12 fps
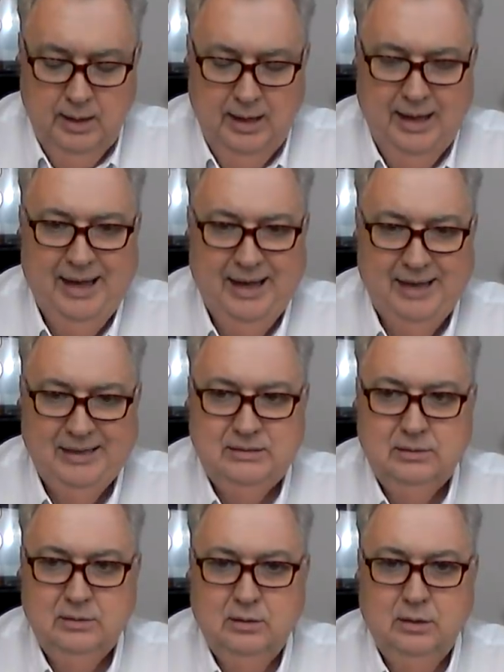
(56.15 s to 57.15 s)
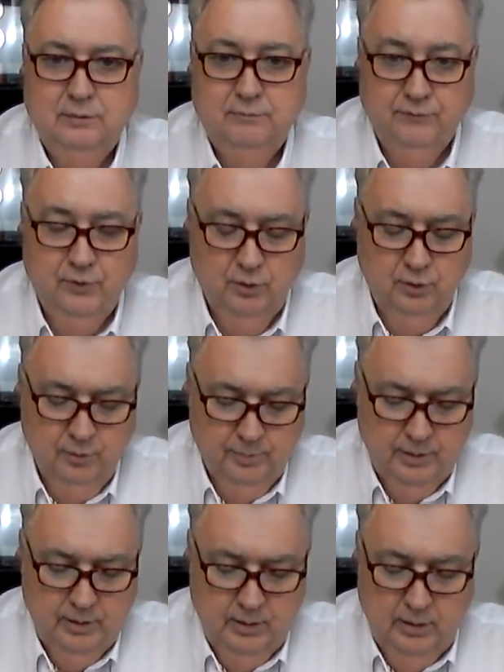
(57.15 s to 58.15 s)
has
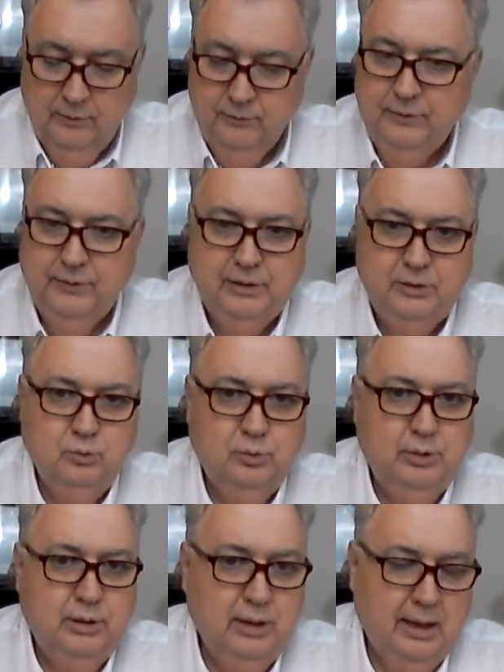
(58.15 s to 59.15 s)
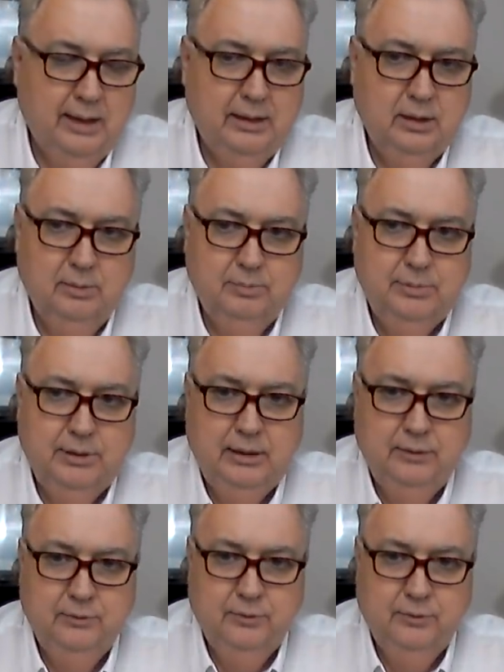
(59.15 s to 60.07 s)
confirmed that they do not update